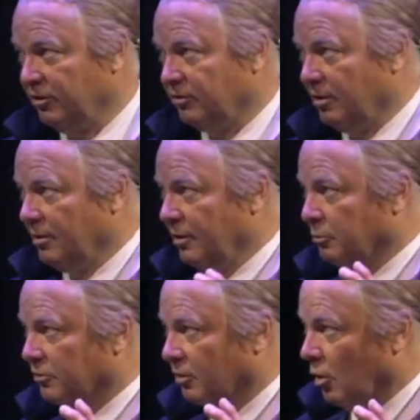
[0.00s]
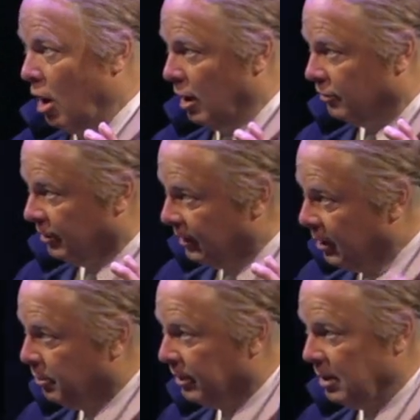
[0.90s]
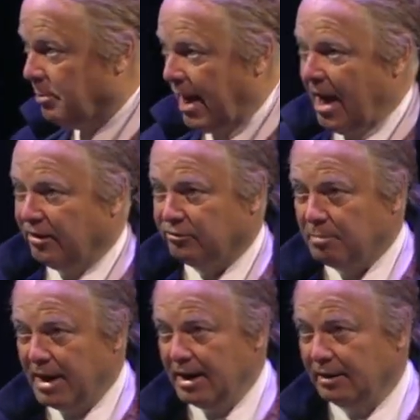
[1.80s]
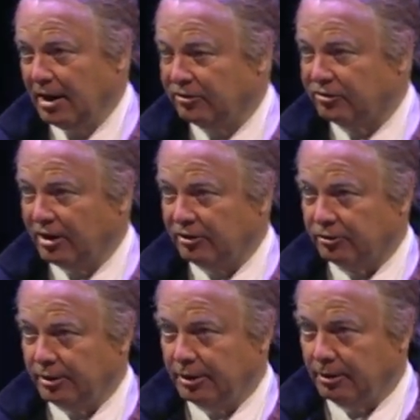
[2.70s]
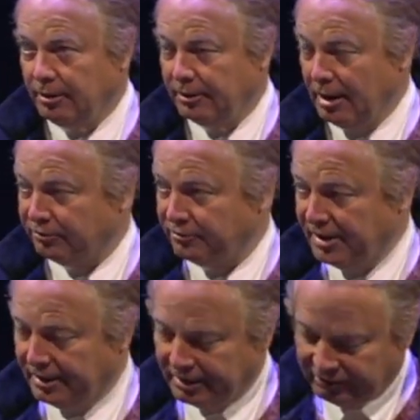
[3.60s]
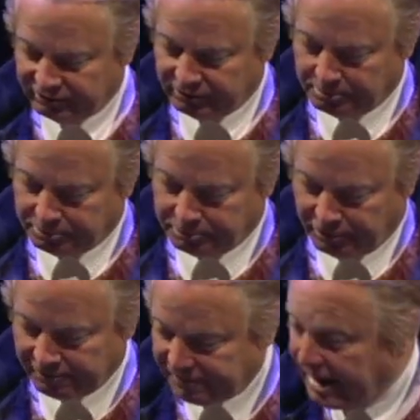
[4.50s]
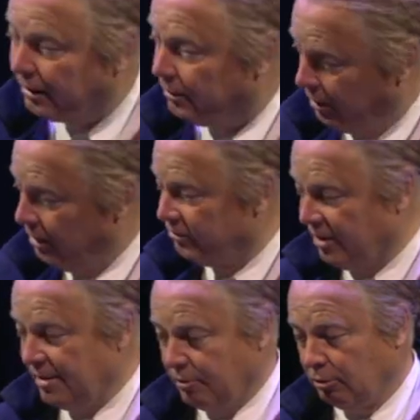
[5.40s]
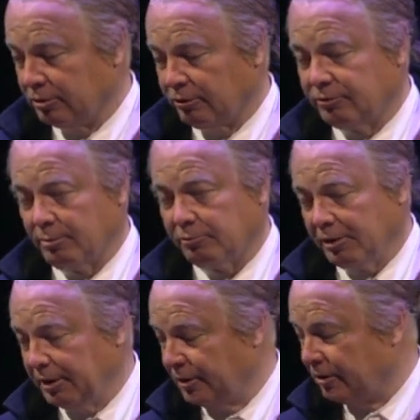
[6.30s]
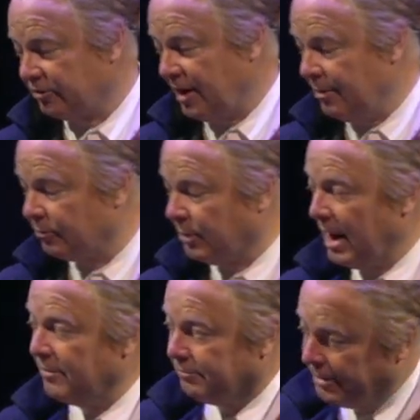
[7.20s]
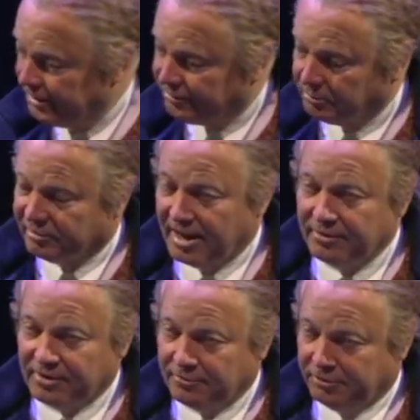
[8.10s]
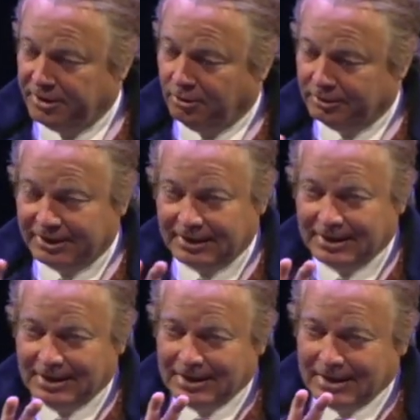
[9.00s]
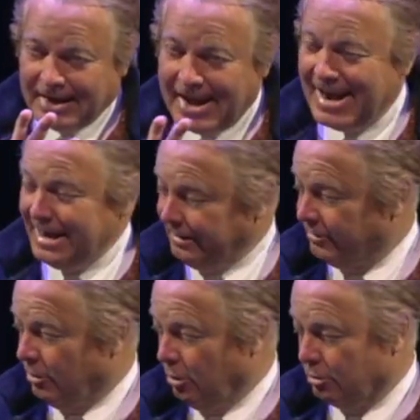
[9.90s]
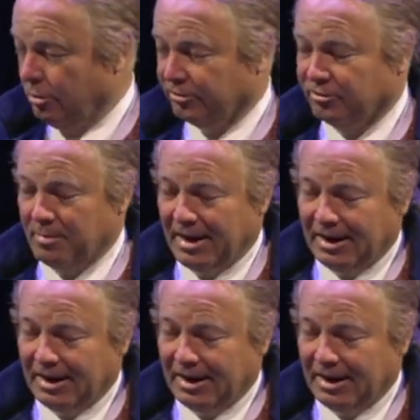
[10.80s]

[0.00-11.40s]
was a law deliberately passed by a legislature here, the House of Delegates, to prevent slaveholders from freeing their slaves. When I freed some slaves, I freed only 8 in the whole course of my